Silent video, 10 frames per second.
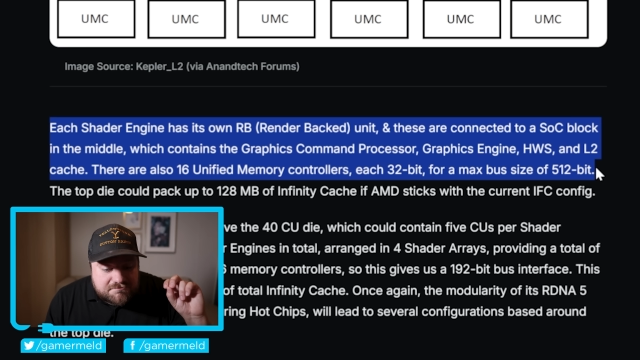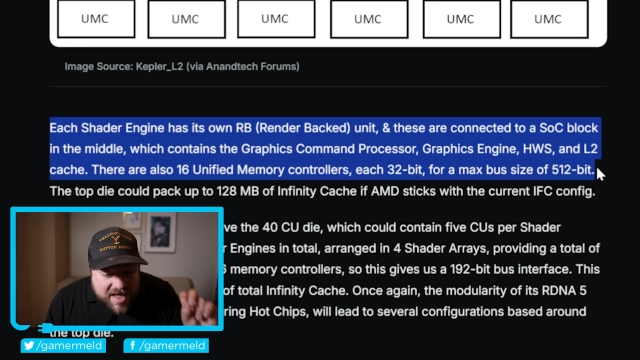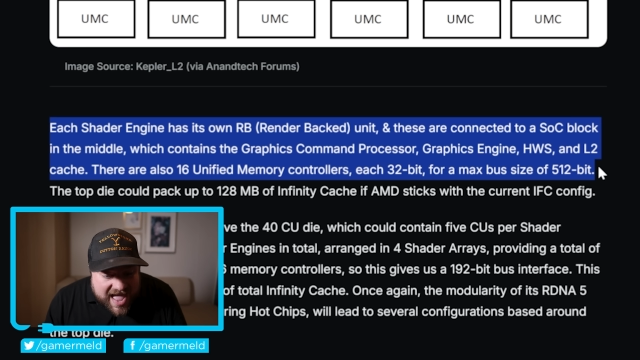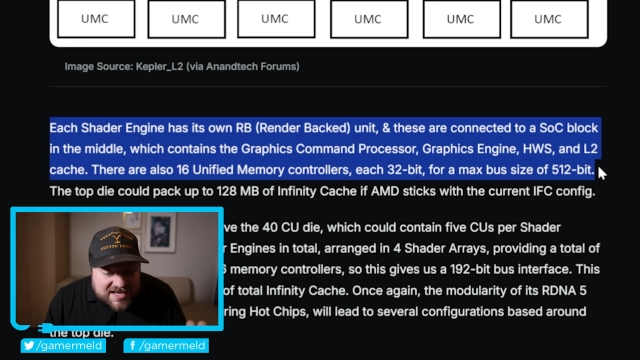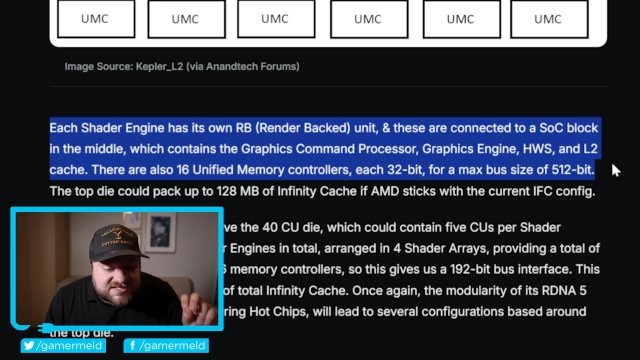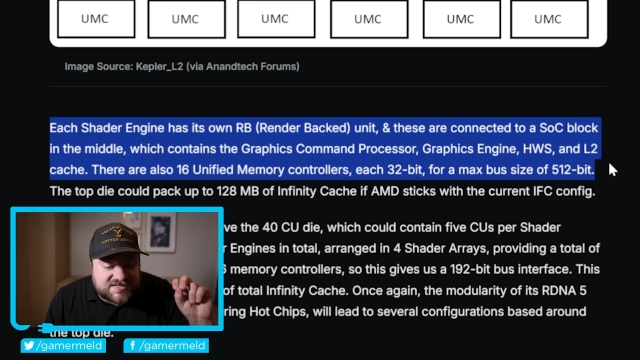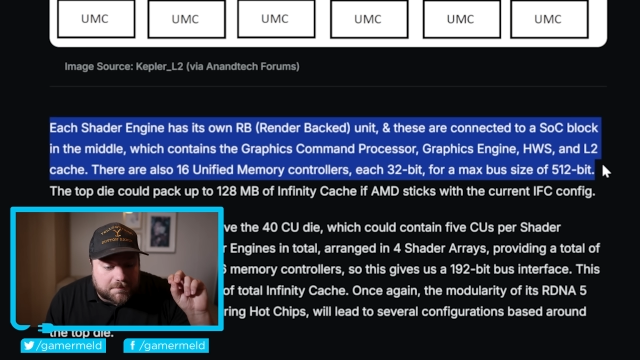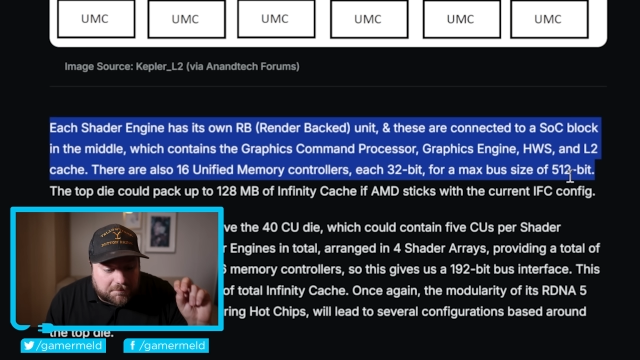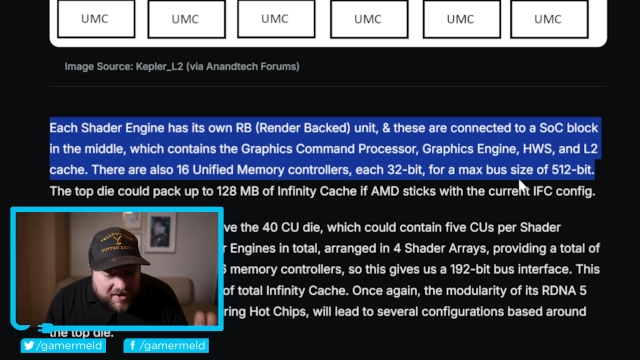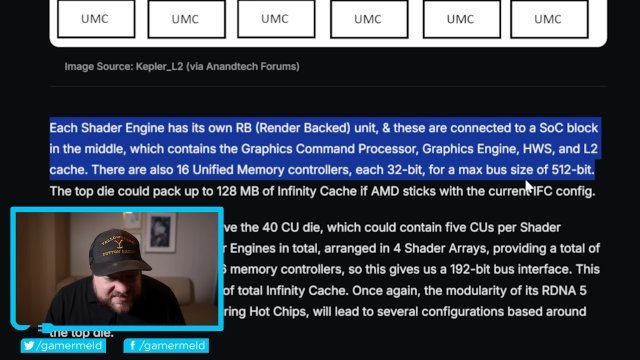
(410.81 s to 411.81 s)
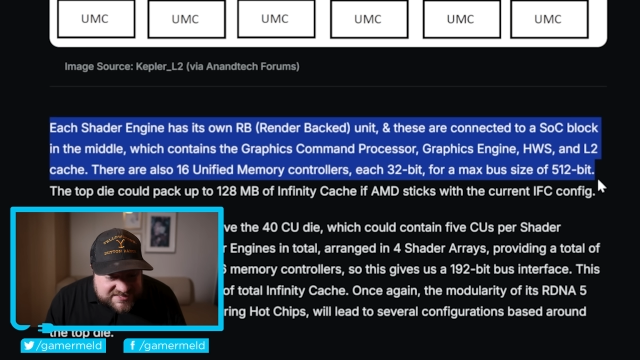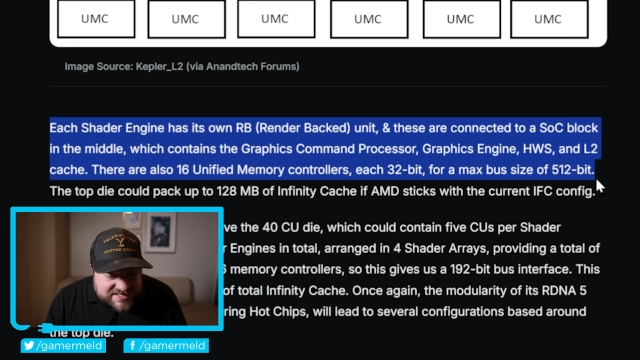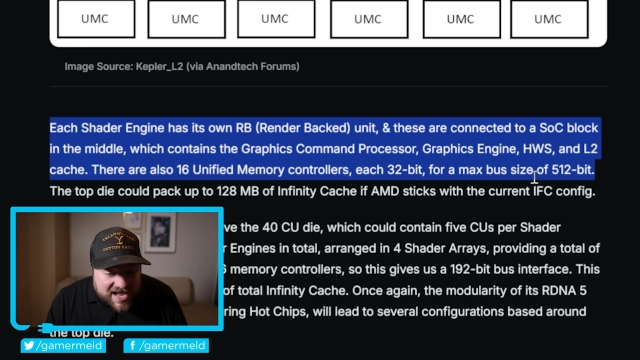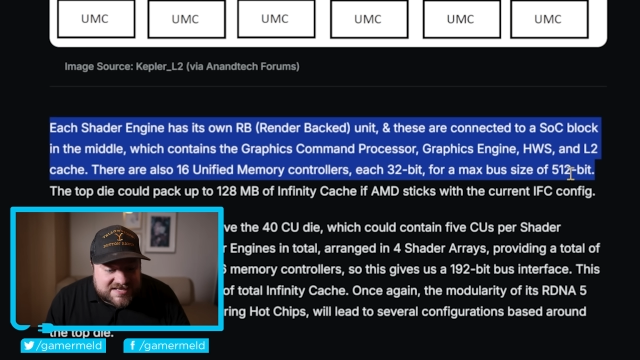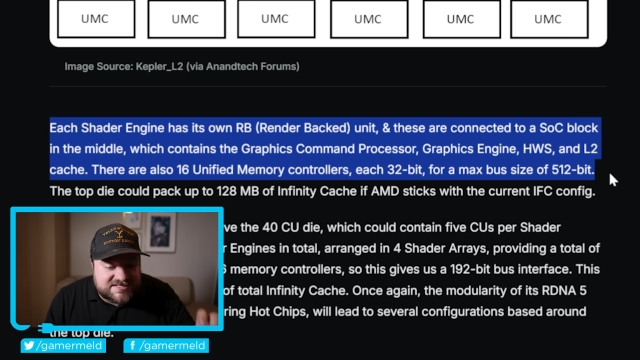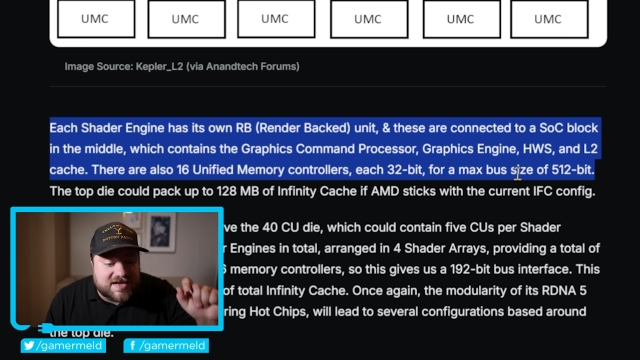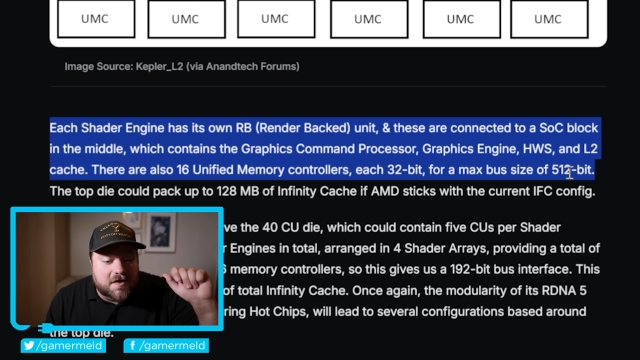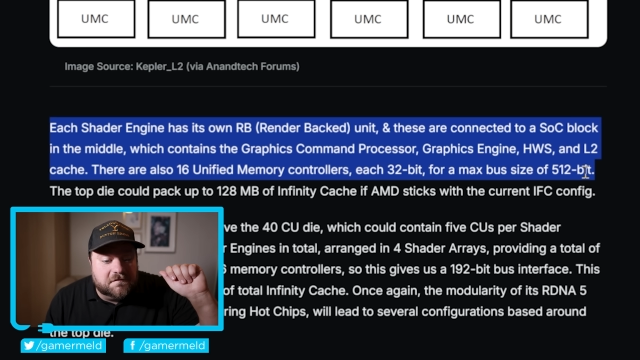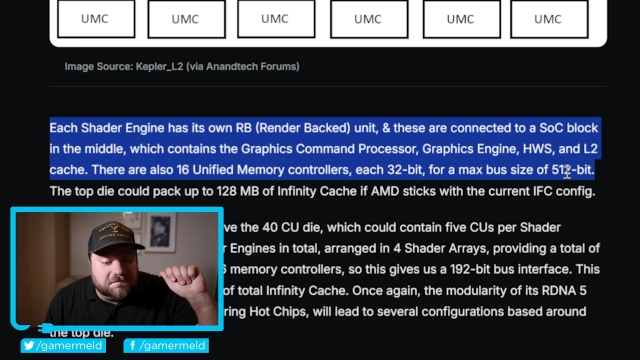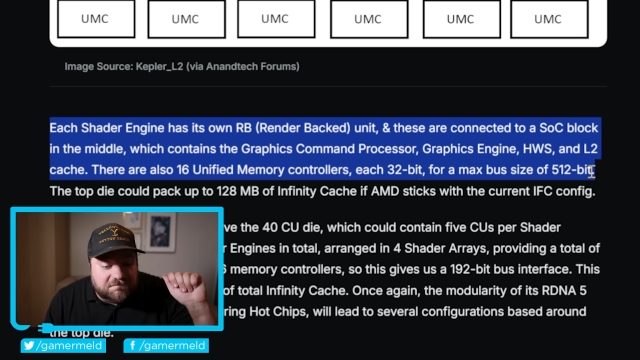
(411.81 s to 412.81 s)
max bus size
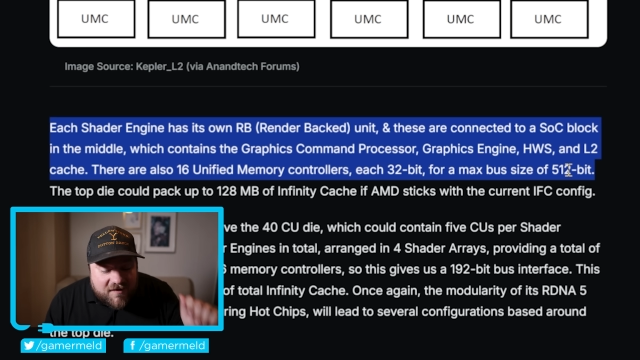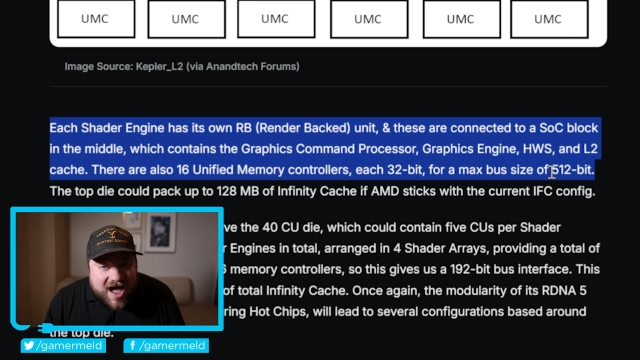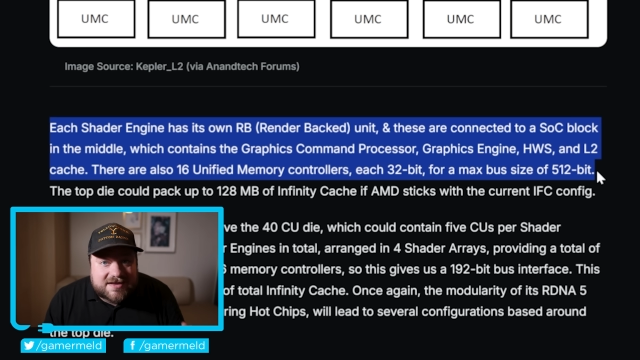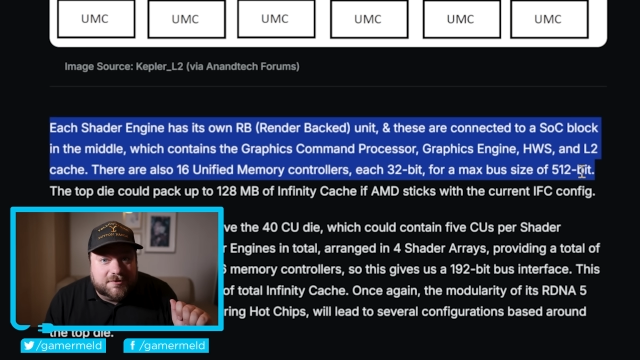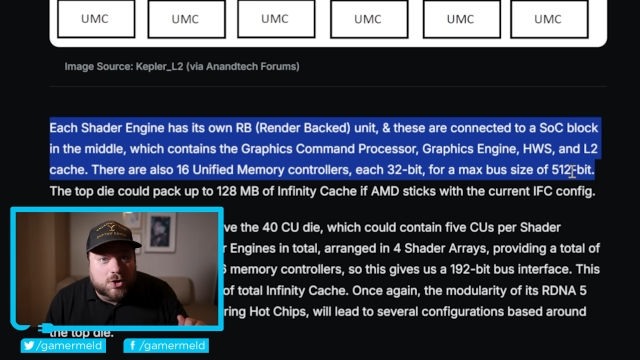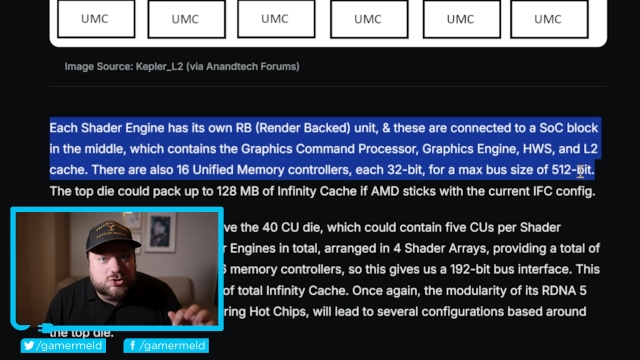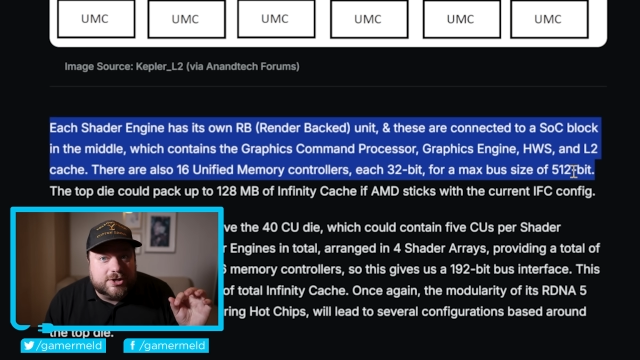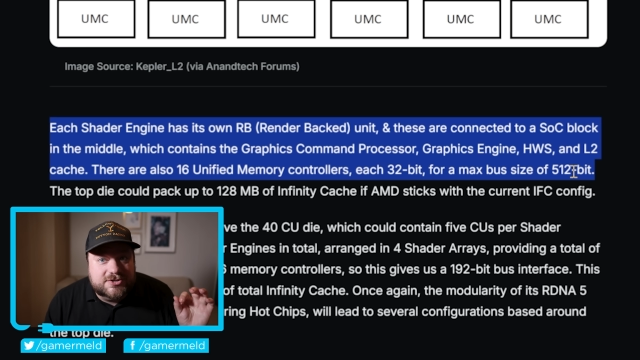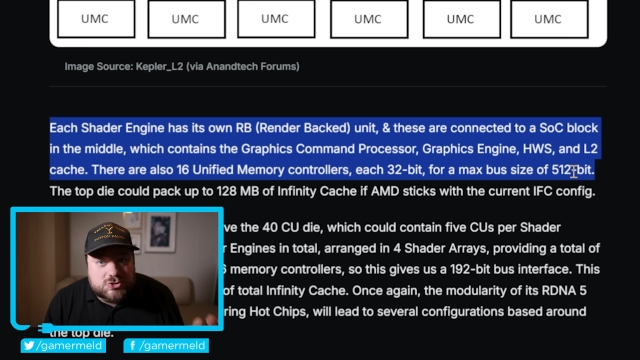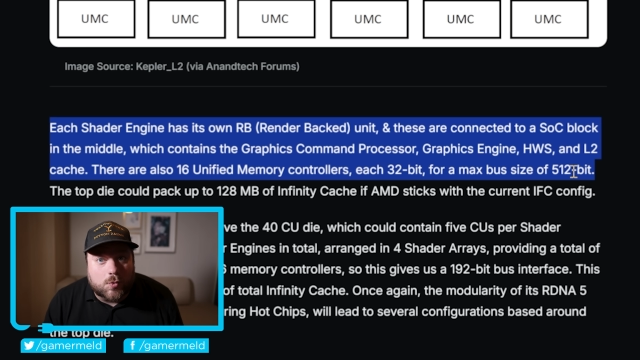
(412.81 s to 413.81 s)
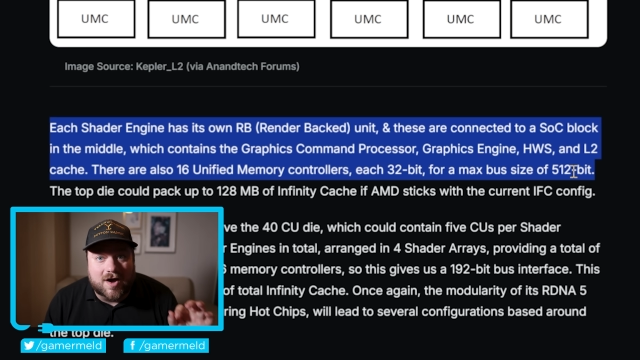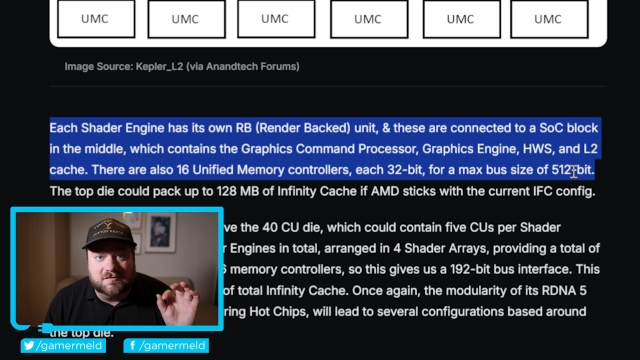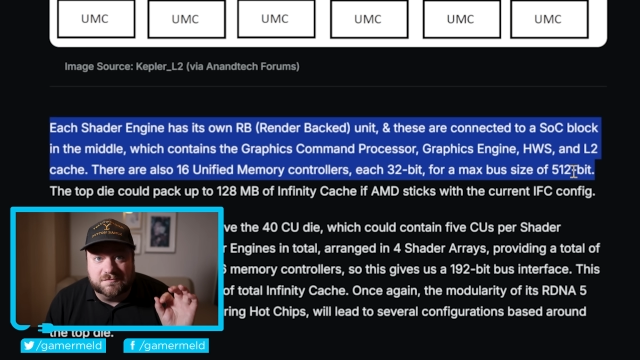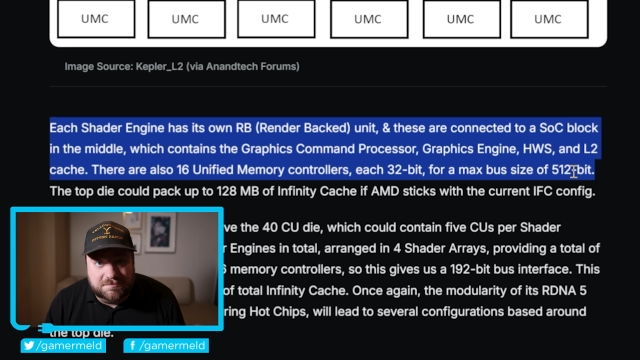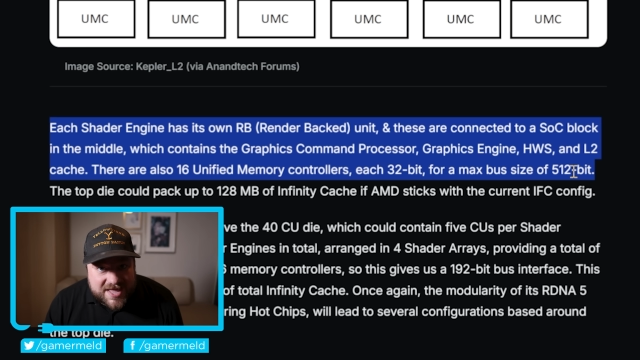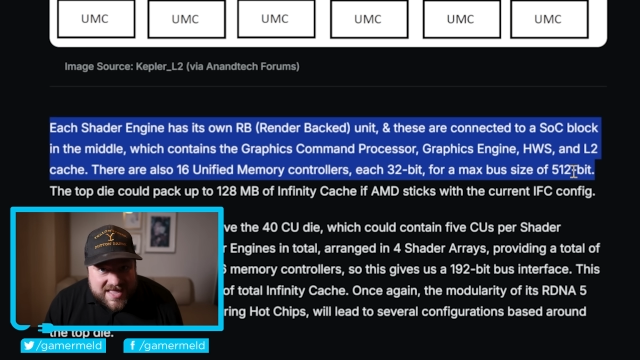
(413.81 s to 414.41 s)
of five hundred twelve